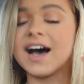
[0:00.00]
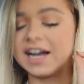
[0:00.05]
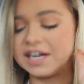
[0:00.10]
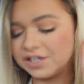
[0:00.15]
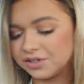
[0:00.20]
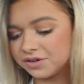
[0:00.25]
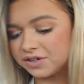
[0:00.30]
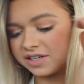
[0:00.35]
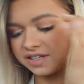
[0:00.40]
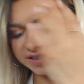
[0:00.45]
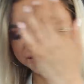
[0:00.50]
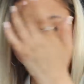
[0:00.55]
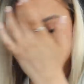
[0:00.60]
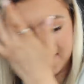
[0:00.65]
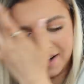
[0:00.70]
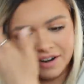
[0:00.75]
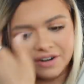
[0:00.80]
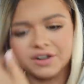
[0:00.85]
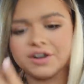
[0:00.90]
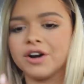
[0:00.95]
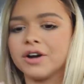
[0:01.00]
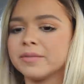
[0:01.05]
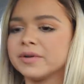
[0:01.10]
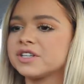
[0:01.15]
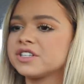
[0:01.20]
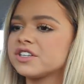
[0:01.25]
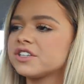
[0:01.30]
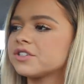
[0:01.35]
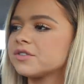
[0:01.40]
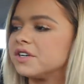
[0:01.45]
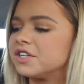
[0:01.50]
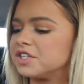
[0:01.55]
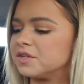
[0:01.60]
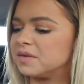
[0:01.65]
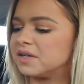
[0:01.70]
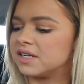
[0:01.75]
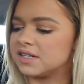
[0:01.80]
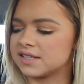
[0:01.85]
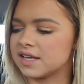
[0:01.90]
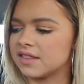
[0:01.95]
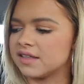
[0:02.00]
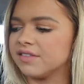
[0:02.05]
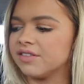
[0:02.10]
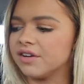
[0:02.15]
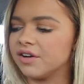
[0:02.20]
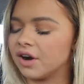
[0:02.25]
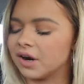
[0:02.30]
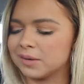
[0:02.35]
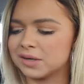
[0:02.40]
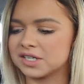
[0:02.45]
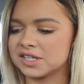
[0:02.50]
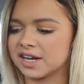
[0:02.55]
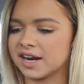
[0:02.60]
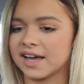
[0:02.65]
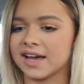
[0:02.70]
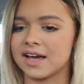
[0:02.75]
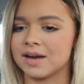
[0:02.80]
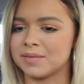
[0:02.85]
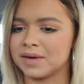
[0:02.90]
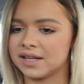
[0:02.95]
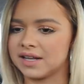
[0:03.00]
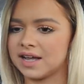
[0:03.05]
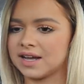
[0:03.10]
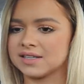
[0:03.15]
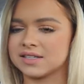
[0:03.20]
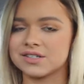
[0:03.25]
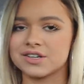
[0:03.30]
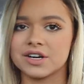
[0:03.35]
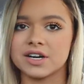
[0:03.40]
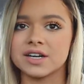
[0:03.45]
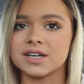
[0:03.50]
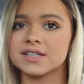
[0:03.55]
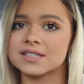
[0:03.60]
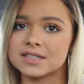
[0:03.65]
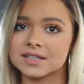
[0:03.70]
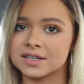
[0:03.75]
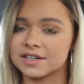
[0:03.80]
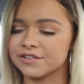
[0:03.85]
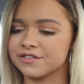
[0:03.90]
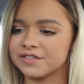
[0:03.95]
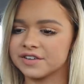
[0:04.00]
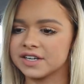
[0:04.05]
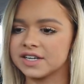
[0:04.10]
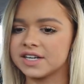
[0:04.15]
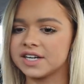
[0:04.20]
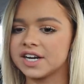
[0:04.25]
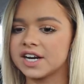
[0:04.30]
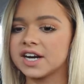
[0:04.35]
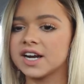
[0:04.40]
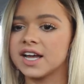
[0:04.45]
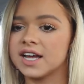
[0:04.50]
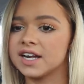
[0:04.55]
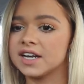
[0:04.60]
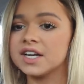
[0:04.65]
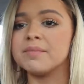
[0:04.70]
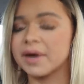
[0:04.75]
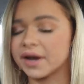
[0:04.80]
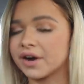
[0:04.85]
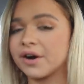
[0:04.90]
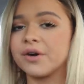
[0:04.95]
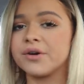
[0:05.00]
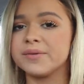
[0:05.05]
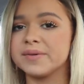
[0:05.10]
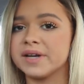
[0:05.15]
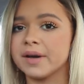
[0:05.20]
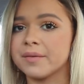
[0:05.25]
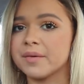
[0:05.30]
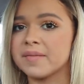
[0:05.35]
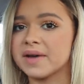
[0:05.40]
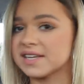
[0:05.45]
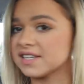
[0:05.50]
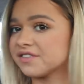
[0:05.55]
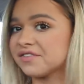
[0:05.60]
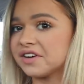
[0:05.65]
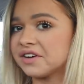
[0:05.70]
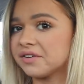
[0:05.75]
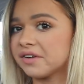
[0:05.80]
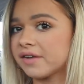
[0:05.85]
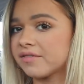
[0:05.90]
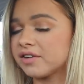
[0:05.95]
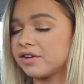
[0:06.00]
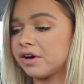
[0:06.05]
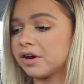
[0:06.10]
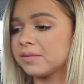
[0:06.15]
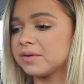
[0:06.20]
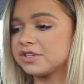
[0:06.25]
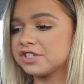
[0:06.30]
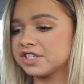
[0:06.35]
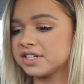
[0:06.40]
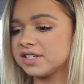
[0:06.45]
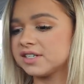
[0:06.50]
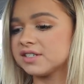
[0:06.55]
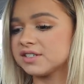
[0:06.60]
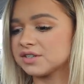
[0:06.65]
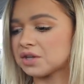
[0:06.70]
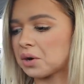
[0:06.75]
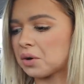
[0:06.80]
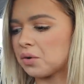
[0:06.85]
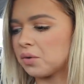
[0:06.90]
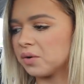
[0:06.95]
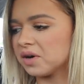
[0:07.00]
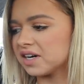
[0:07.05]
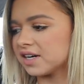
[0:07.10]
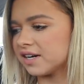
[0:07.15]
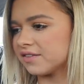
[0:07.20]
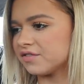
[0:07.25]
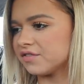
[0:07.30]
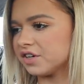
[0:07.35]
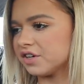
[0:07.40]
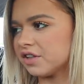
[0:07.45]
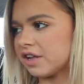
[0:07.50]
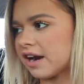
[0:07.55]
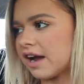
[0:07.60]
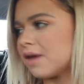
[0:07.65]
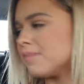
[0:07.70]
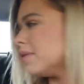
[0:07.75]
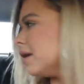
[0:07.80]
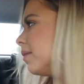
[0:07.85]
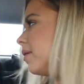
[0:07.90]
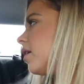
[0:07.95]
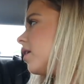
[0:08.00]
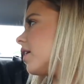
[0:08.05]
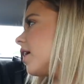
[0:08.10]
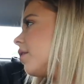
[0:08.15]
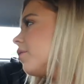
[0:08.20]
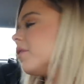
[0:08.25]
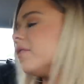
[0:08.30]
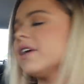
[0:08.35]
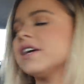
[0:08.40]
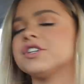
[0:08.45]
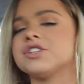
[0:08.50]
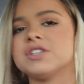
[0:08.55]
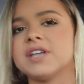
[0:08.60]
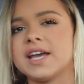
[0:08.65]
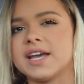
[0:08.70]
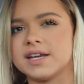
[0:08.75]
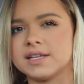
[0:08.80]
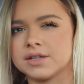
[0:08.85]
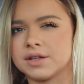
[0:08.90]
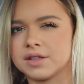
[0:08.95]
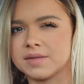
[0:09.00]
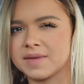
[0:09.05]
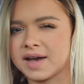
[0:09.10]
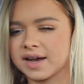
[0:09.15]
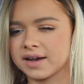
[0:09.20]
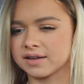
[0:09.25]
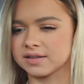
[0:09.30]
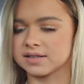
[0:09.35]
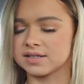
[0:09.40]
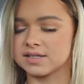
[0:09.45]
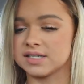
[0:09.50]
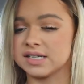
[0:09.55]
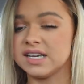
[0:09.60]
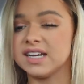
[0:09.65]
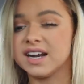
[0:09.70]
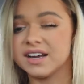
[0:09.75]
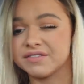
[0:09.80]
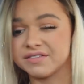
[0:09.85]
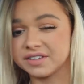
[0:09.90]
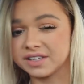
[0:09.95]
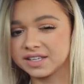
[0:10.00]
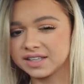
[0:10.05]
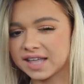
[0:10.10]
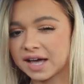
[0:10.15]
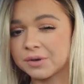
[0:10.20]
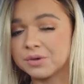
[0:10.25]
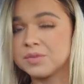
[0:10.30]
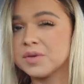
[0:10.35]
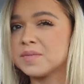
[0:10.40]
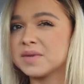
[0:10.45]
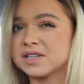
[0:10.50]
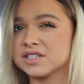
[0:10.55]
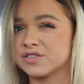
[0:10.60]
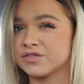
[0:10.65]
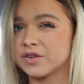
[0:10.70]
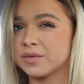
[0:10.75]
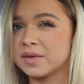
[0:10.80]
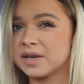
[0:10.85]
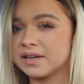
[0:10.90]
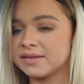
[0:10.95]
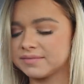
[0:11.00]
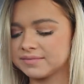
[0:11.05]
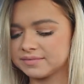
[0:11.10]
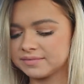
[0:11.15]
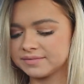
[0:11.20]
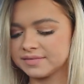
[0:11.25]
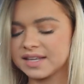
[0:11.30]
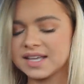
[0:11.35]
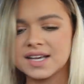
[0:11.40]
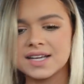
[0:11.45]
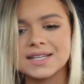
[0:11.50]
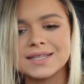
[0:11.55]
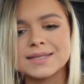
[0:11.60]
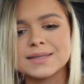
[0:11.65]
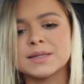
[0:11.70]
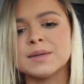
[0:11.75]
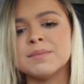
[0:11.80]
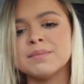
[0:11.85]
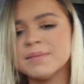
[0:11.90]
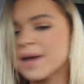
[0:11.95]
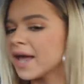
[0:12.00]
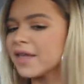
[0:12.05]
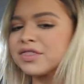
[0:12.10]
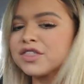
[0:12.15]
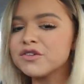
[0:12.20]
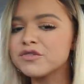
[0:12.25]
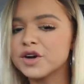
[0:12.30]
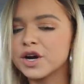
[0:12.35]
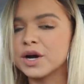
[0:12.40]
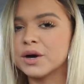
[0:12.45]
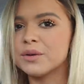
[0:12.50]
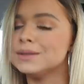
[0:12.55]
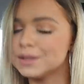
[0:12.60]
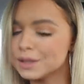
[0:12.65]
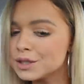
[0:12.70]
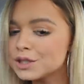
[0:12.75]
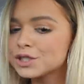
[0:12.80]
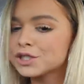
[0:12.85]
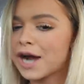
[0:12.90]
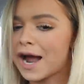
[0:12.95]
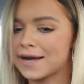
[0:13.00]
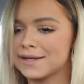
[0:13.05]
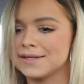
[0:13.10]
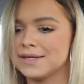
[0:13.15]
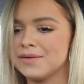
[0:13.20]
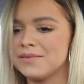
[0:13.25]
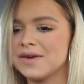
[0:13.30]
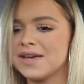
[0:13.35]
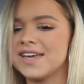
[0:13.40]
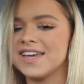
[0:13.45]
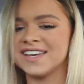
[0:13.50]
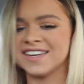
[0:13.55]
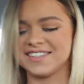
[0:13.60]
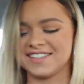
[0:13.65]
I do need to find out a garbage situation because I think the garbage that I had in my last car isn't gonna fit in here, and my car will become a mess if I don't have a garbage in it, so we're gonna have to figure that out. Maybe I'll get one that just hangs on the back of the seat. I feel like that would be best for me. Samantha Rue, distracting me.